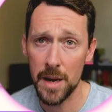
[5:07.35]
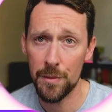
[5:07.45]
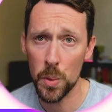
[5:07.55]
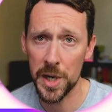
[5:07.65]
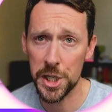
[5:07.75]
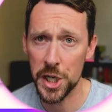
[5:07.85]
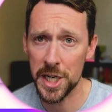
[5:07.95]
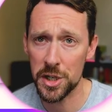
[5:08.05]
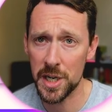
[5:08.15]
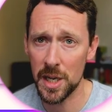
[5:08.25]
Now if we want to
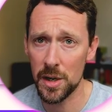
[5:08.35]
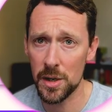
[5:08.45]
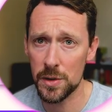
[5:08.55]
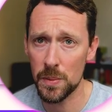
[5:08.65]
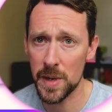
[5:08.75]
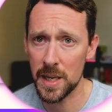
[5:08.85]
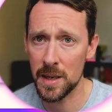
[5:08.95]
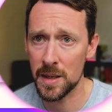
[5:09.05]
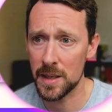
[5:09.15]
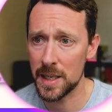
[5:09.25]
change colors, we
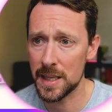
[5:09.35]
can